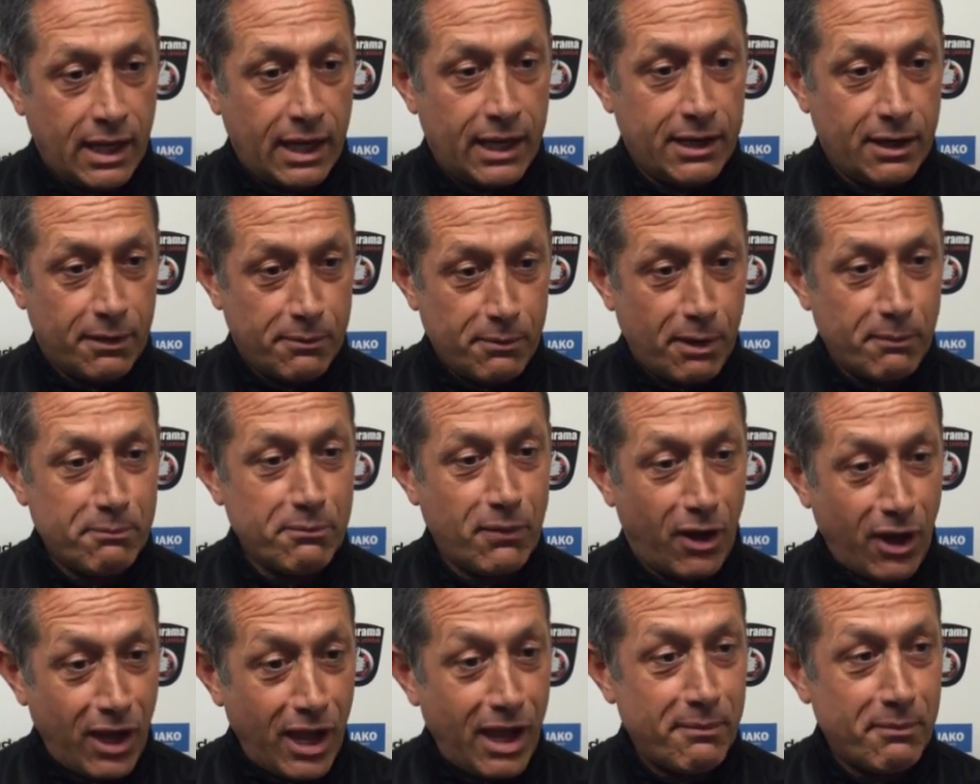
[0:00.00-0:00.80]
and
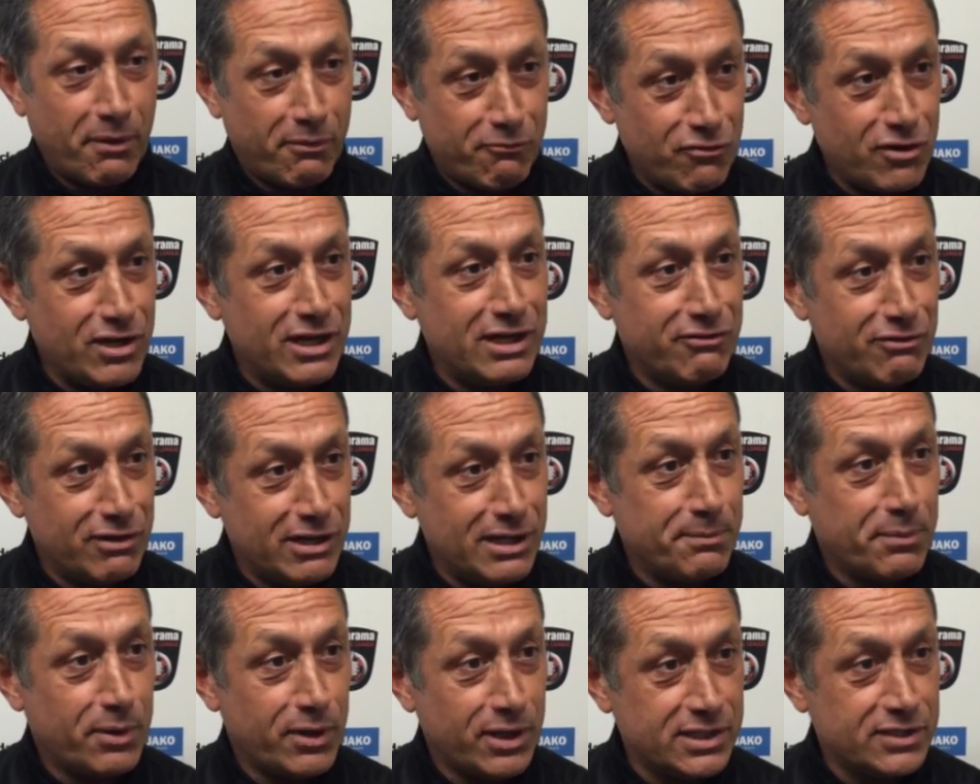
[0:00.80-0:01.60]
I'm, I am, I'm really,
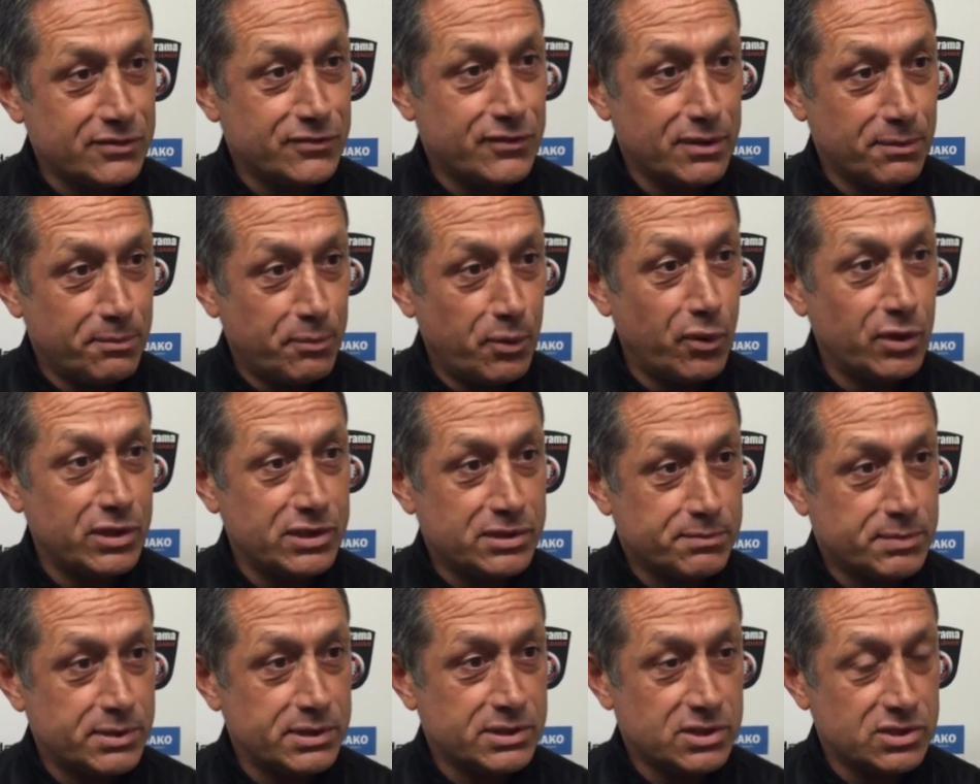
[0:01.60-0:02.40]
really pleased for the
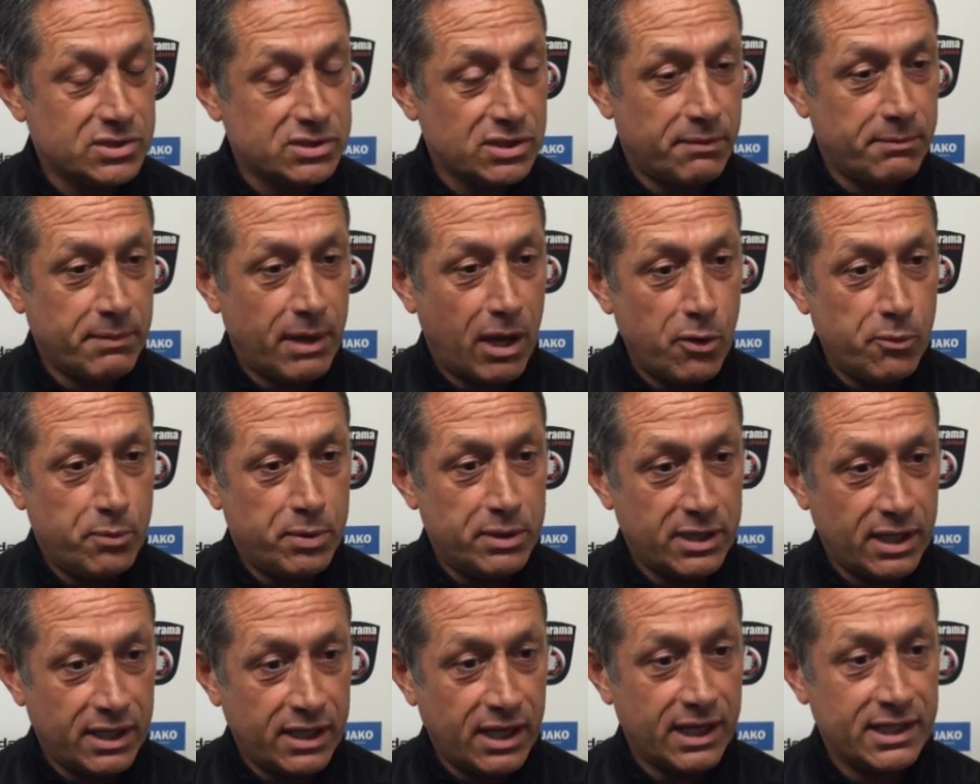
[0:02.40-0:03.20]
boys because I'm
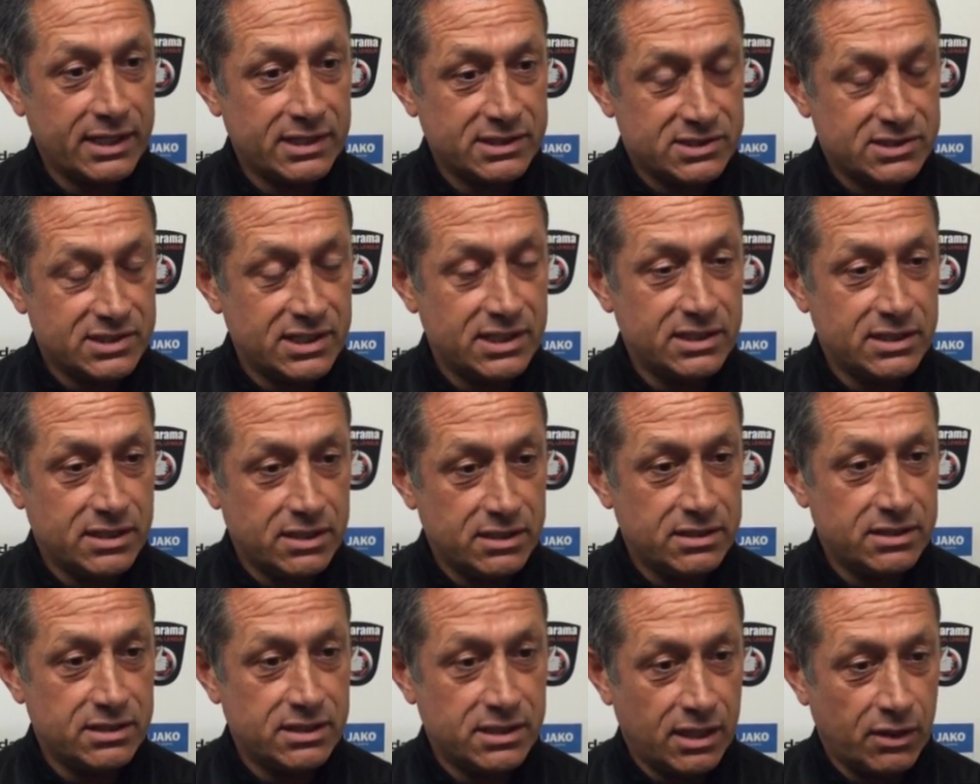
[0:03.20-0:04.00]
hoping that they can see
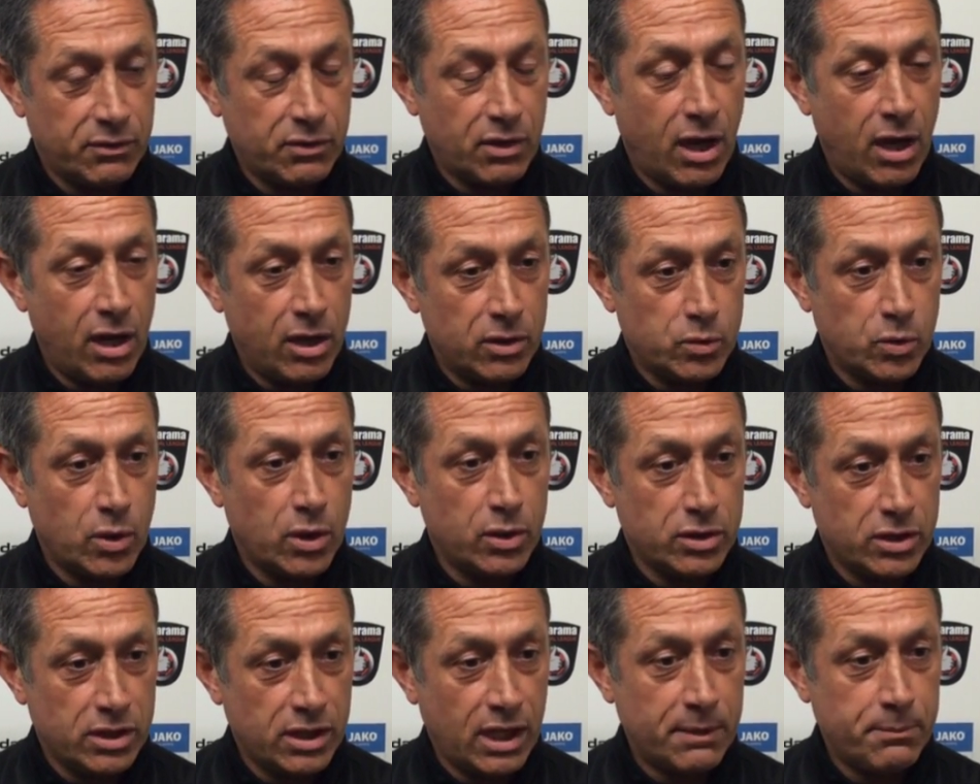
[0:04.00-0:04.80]
that you know the hard
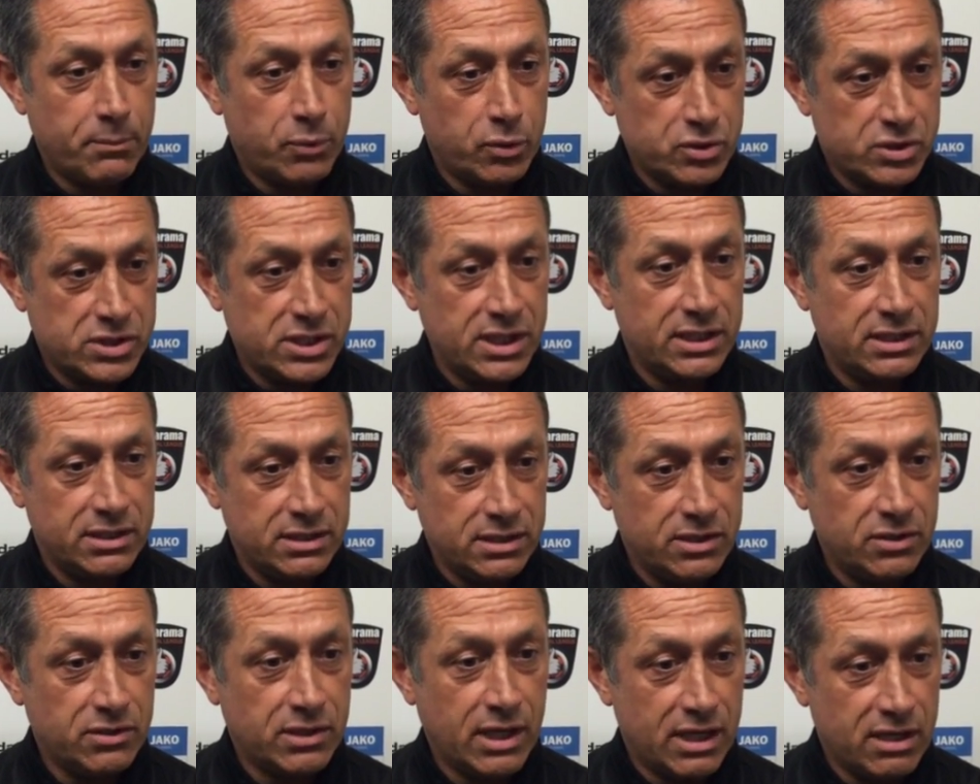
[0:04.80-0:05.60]
work that they put
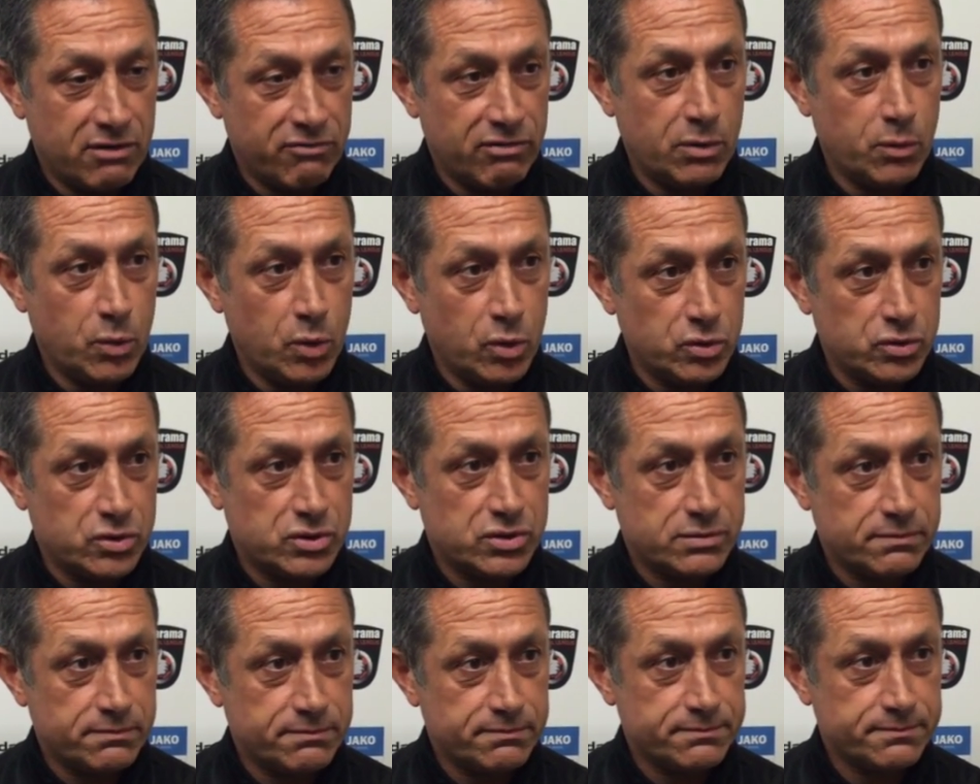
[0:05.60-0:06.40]
in, you get the
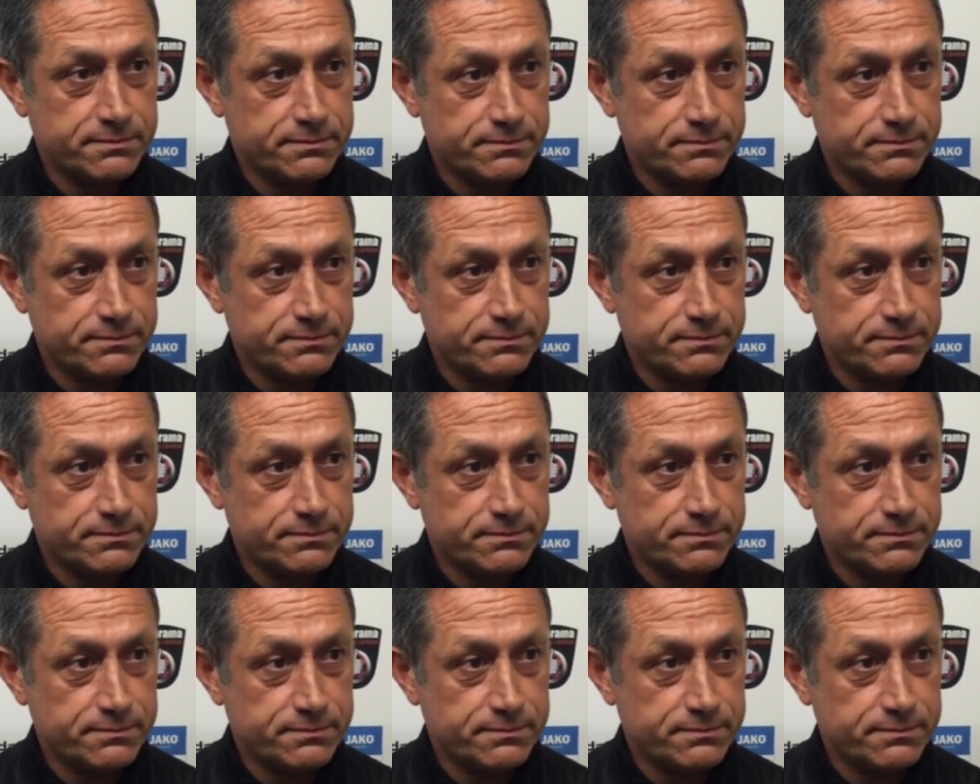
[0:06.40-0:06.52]
rewards.